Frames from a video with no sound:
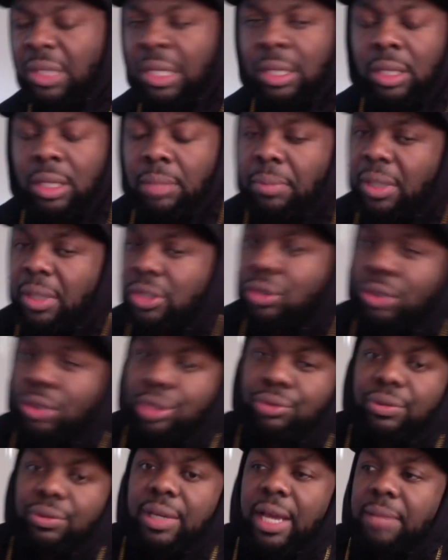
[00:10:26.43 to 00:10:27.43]
the Bucks only
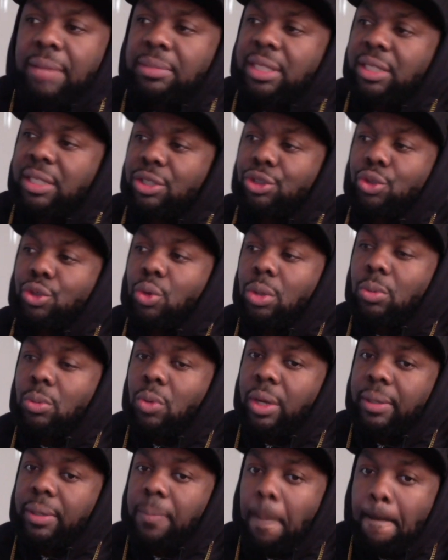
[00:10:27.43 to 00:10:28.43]
3 games in. They're 2-1.